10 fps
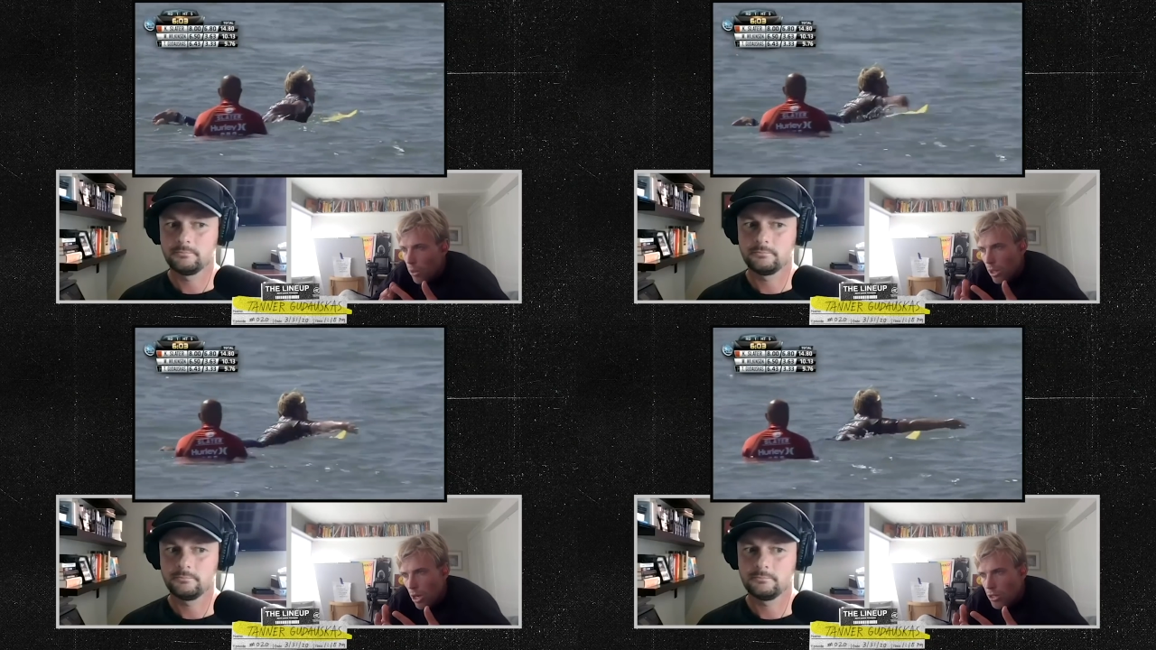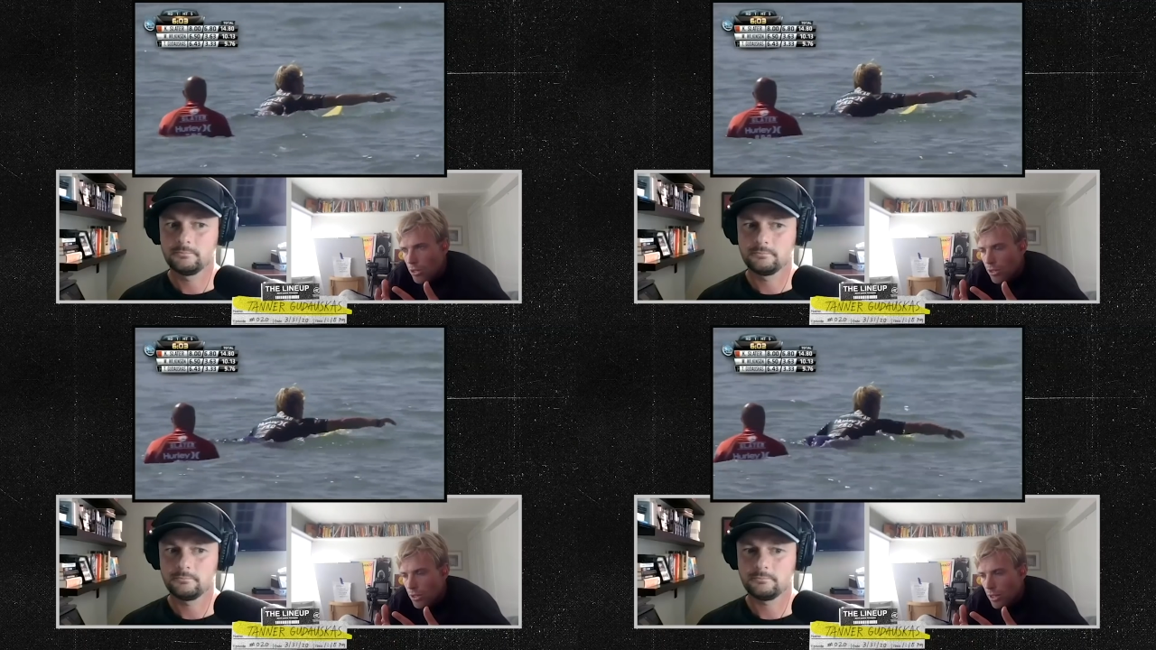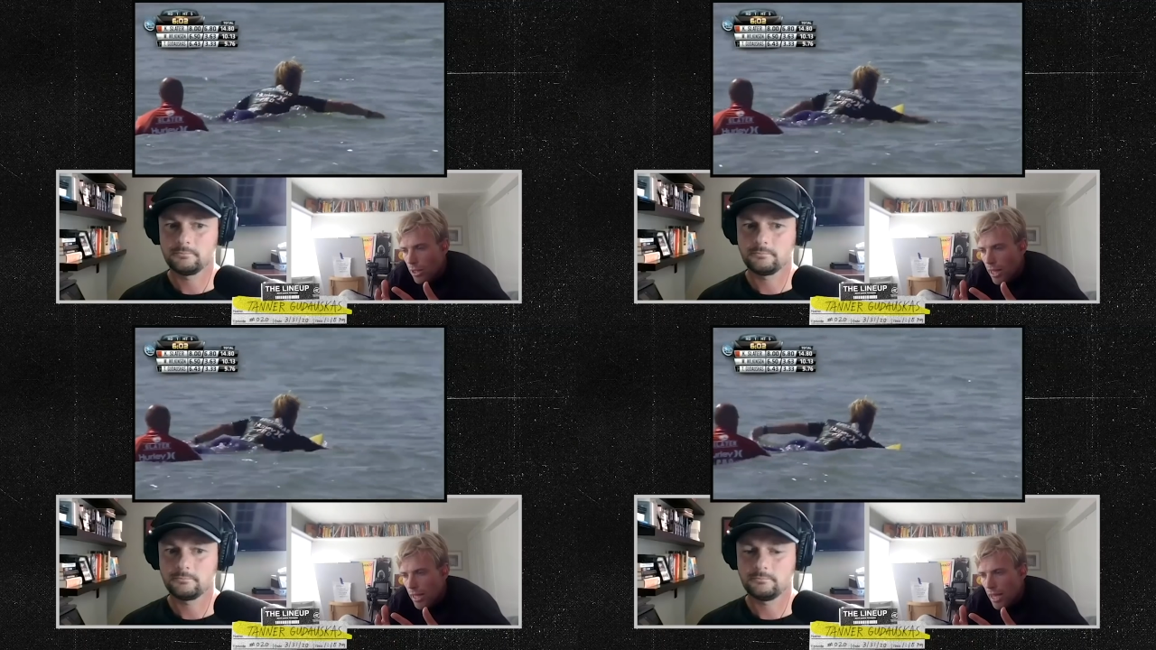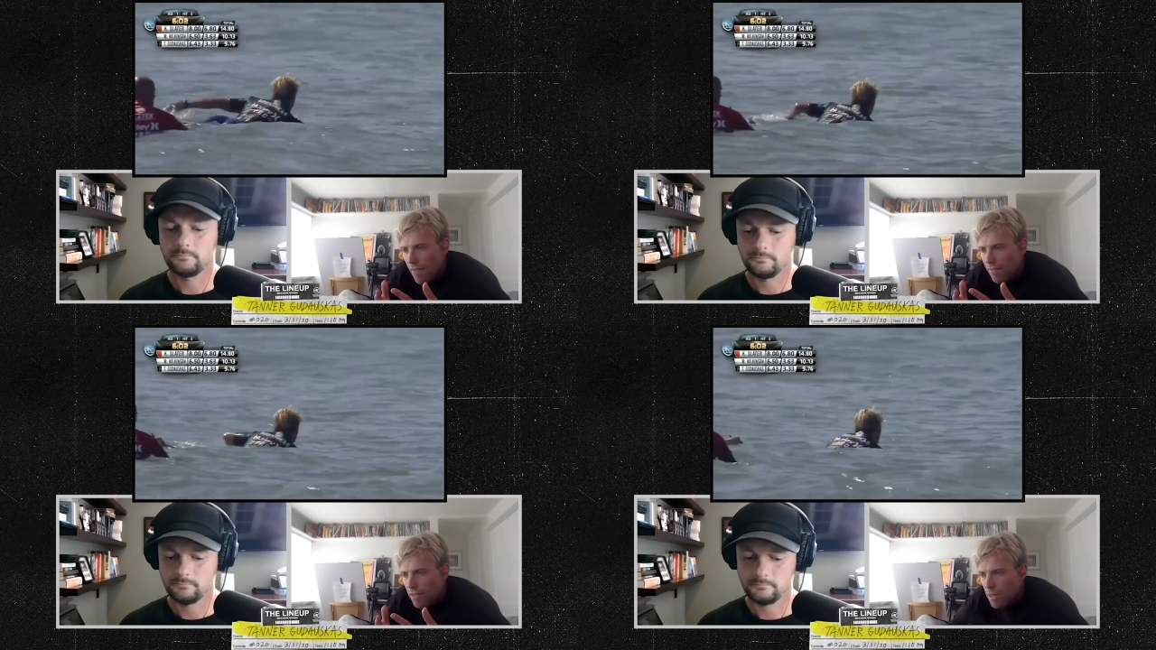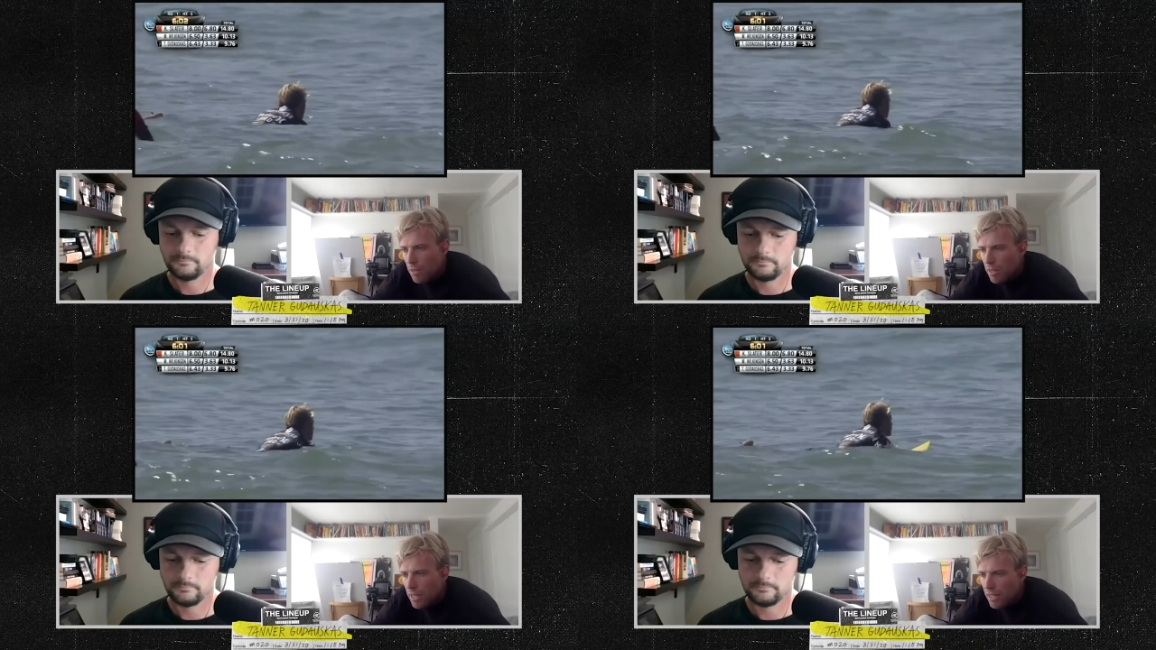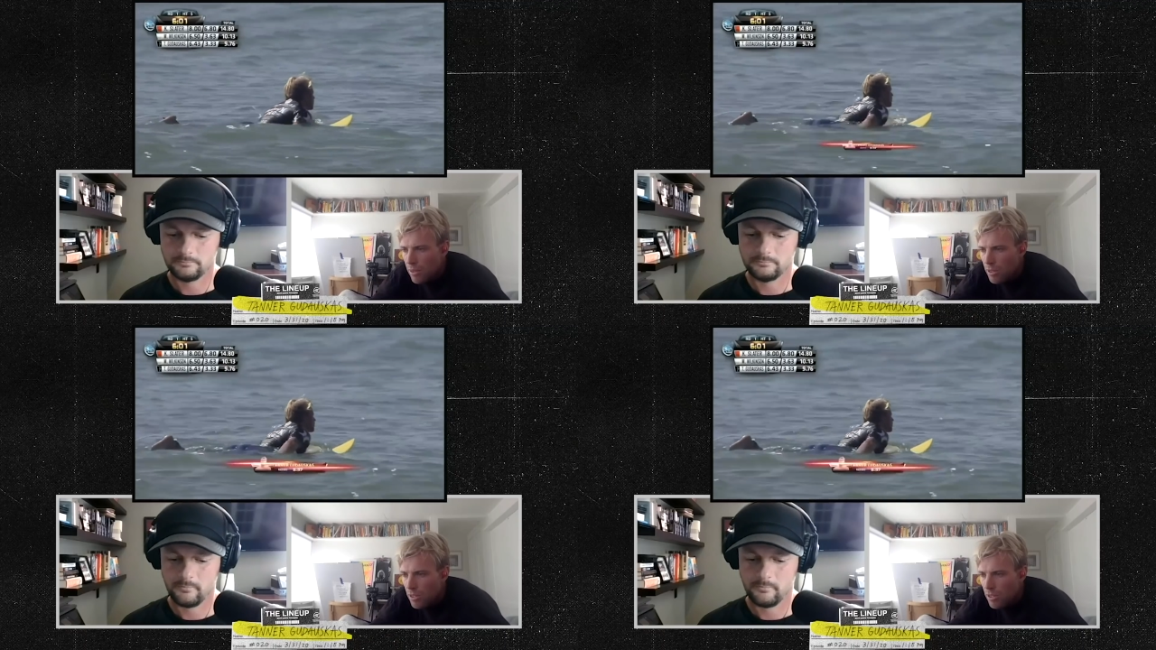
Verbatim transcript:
Speaker 1: They were larger than life to me because